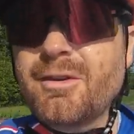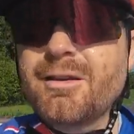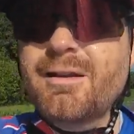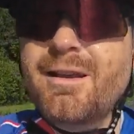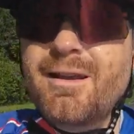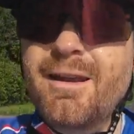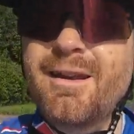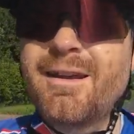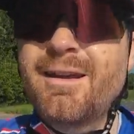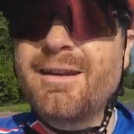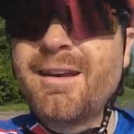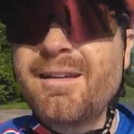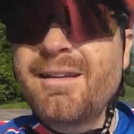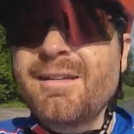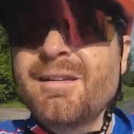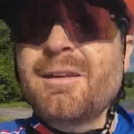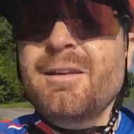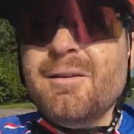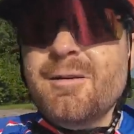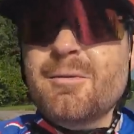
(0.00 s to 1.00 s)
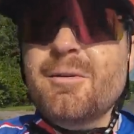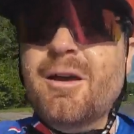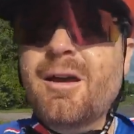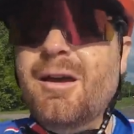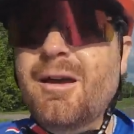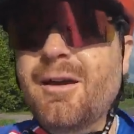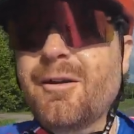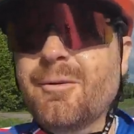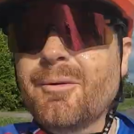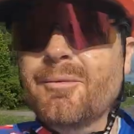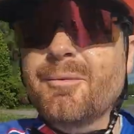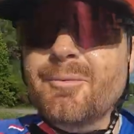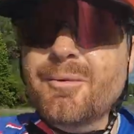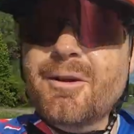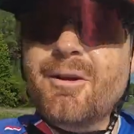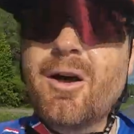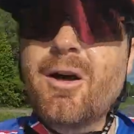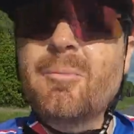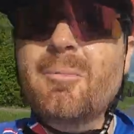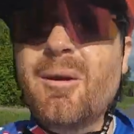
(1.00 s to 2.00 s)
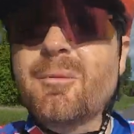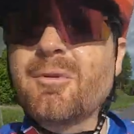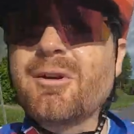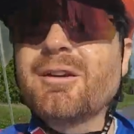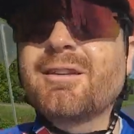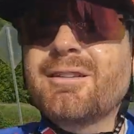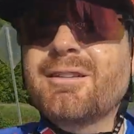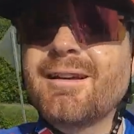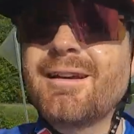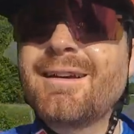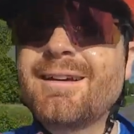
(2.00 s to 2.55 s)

and recall memories.